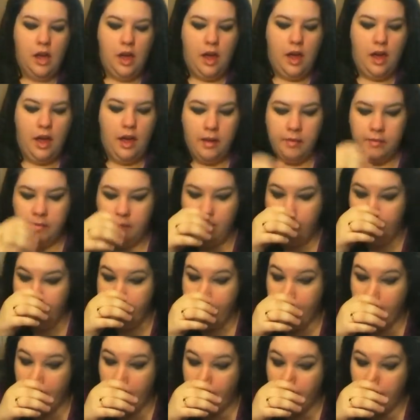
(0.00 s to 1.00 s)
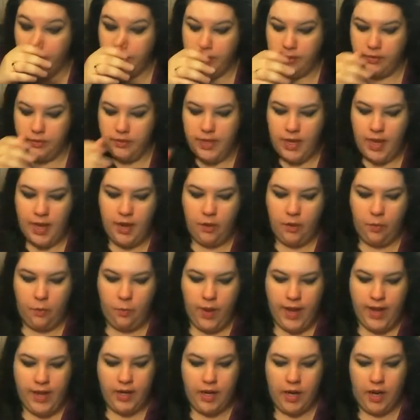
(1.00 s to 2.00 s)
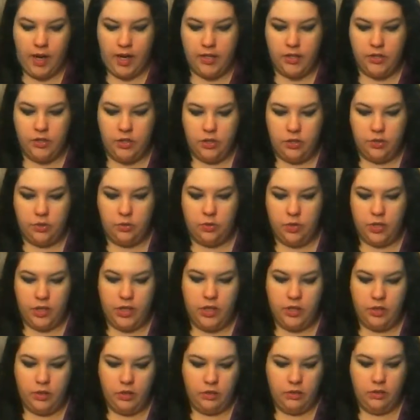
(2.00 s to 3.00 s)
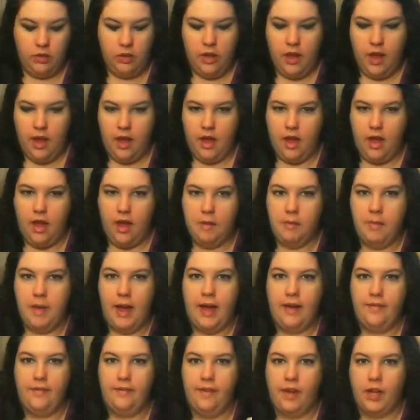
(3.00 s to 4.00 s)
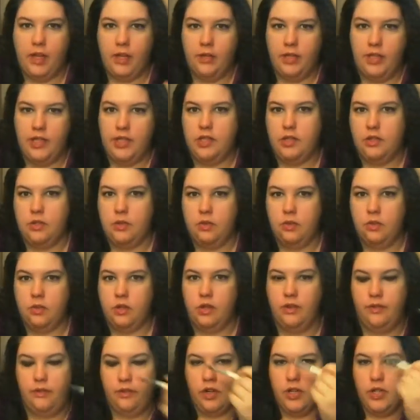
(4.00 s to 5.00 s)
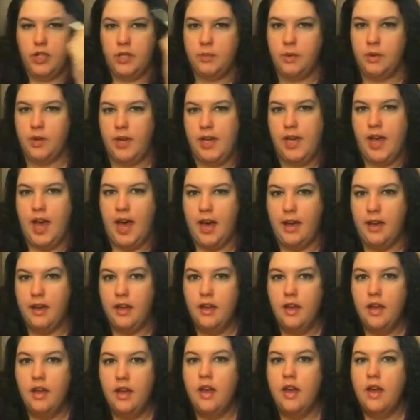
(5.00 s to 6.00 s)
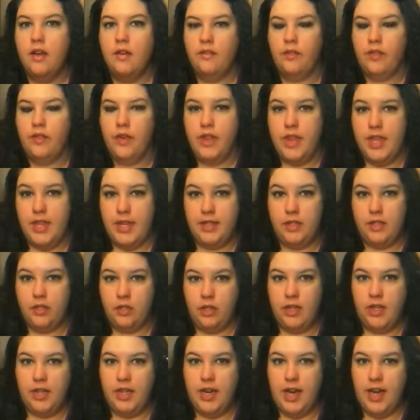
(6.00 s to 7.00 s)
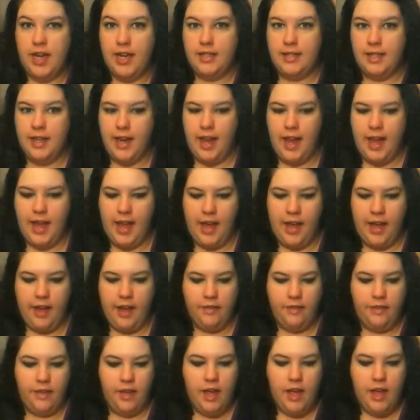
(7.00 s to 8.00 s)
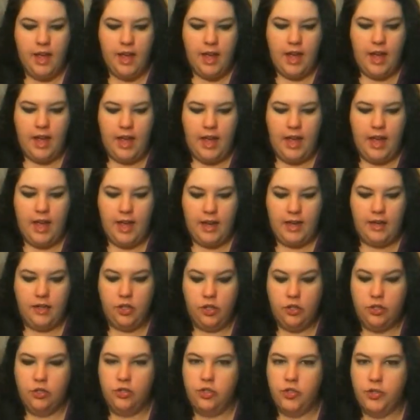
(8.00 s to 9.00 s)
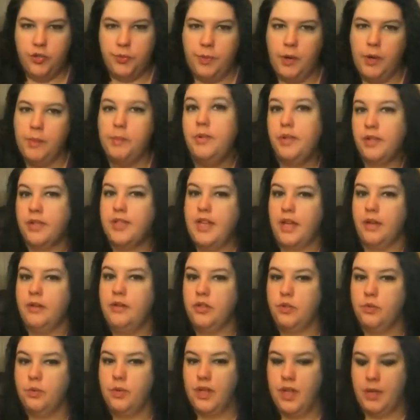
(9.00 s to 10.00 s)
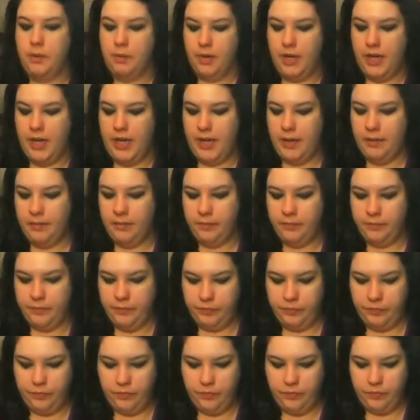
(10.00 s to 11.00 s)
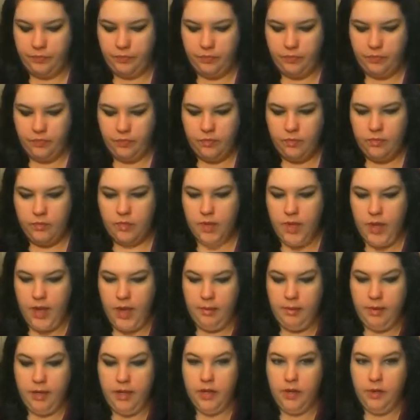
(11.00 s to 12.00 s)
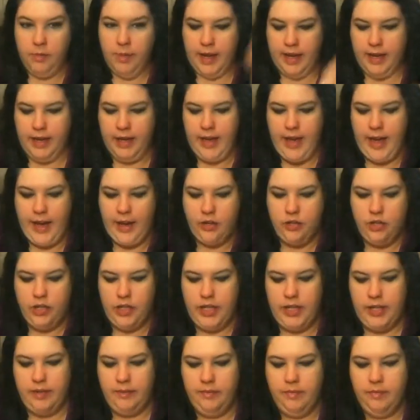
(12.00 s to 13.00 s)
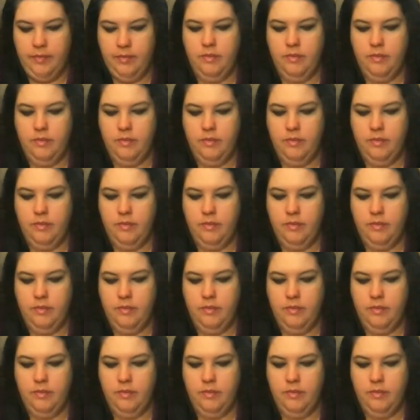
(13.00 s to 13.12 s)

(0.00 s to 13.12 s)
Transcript: I've also done a Wayne Goss tutorial. I followed his tutorial for a smoky eye for these hooded eyes that I have and used those purples. It was really pretty. I'm going to go back in. Actually,